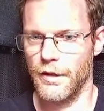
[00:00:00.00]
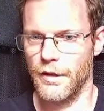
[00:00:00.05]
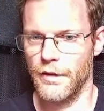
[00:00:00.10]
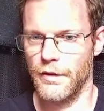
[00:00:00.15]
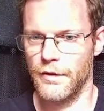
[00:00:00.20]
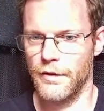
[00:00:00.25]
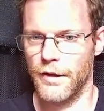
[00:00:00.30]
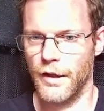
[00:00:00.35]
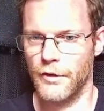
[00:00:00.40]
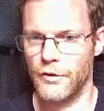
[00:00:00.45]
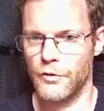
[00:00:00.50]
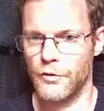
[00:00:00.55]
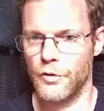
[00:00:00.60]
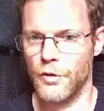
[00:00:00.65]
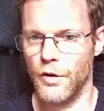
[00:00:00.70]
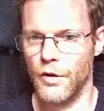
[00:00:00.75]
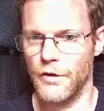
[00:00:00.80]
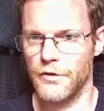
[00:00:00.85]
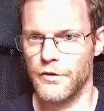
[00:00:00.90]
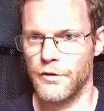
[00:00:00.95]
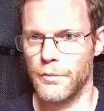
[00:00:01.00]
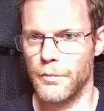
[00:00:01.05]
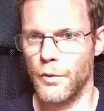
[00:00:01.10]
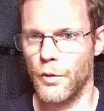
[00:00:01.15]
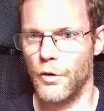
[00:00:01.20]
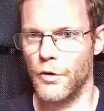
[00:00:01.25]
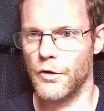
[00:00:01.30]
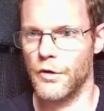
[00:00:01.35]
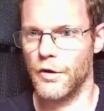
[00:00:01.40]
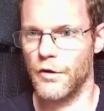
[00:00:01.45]
that draws the
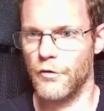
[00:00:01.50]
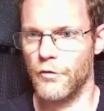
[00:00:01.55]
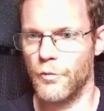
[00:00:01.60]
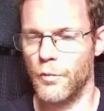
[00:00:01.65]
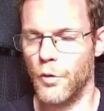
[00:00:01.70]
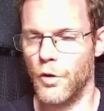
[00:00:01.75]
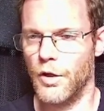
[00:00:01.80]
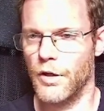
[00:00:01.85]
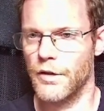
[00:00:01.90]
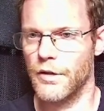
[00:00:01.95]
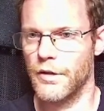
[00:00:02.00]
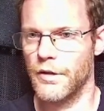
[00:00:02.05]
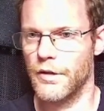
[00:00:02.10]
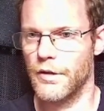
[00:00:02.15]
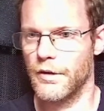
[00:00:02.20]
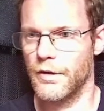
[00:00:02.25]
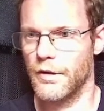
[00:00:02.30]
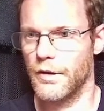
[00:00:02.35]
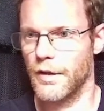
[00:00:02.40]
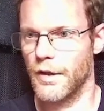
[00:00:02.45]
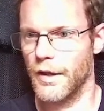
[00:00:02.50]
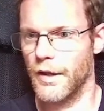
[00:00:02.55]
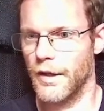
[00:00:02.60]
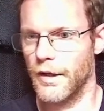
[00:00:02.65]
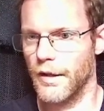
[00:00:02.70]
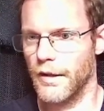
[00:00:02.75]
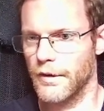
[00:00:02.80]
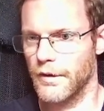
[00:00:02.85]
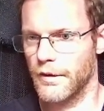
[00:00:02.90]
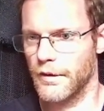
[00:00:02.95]
border of one,
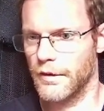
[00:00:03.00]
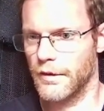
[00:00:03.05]
and